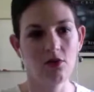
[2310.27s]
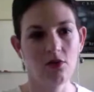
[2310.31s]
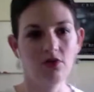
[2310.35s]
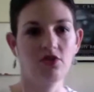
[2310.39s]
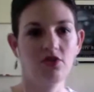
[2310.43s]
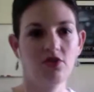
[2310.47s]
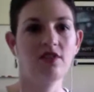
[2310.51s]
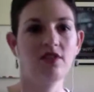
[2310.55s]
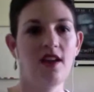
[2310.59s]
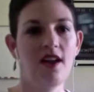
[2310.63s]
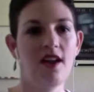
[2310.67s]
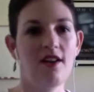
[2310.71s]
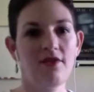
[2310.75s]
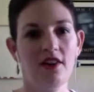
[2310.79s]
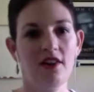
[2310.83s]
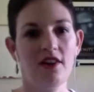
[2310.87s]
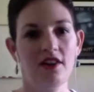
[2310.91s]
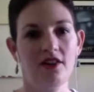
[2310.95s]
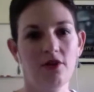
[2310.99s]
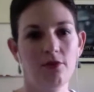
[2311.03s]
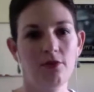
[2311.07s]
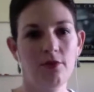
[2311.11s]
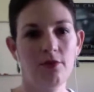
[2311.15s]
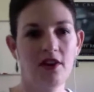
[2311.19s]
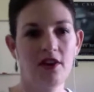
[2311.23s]
just have a
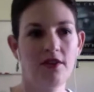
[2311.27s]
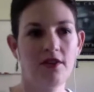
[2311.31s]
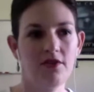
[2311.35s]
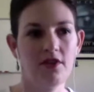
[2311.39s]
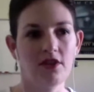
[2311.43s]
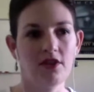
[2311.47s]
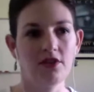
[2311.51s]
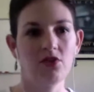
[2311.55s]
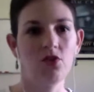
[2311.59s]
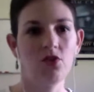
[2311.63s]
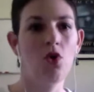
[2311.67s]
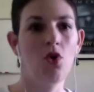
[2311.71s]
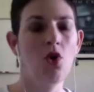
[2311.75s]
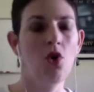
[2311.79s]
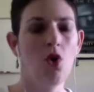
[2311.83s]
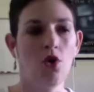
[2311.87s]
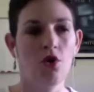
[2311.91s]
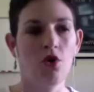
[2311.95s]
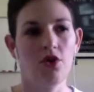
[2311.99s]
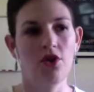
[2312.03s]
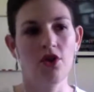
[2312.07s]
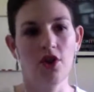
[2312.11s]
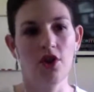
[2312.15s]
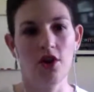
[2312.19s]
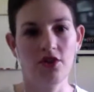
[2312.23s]
little bit of this, or,
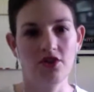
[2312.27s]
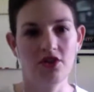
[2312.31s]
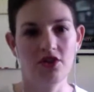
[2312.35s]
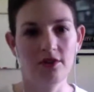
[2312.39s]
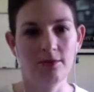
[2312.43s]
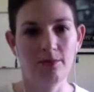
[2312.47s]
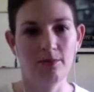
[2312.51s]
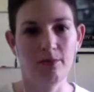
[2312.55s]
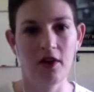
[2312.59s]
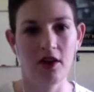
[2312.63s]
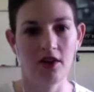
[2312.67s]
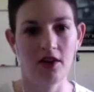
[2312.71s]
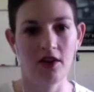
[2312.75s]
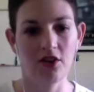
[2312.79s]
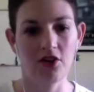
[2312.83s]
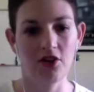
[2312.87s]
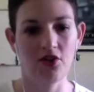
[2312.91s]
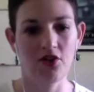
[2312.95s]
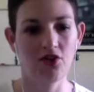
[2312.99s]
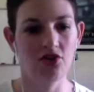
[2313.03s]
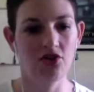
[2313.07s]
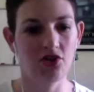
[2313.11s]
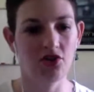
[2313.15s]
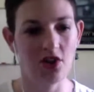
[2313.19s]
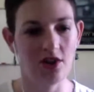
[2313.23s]
just pick the
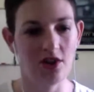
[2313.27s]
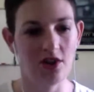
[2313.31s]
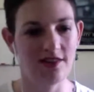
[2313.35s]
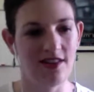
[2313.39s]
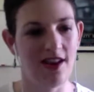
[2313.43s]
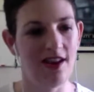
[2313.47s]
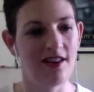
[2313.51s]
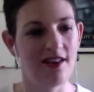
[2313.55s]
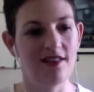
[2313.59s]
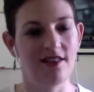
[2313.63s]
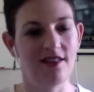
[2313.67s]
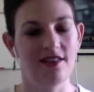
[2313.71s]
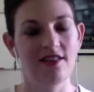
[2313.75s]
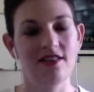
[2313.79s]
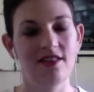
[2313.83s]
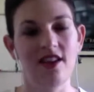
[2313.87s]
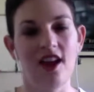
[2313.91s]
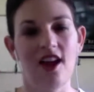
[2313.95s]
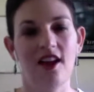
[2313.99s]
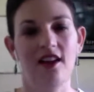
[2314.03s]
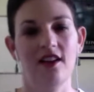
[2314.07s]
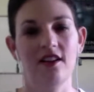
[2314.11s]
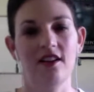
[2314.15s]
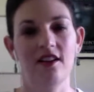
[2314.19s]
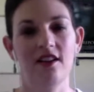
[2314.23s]
croutons out of the
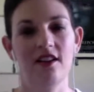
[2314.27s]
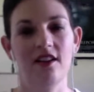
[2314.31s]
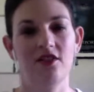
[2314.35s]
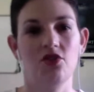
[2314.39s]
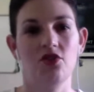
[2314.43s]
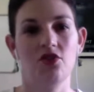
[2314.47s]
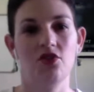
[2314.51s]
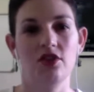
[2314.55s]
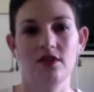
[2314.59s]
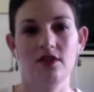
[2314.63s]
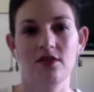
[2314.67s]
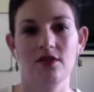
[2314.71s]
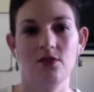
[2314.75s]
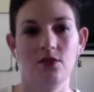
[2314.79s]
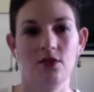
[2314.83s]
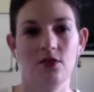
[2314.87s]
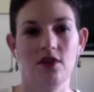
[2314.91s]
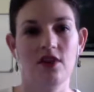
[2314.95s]
salad, or just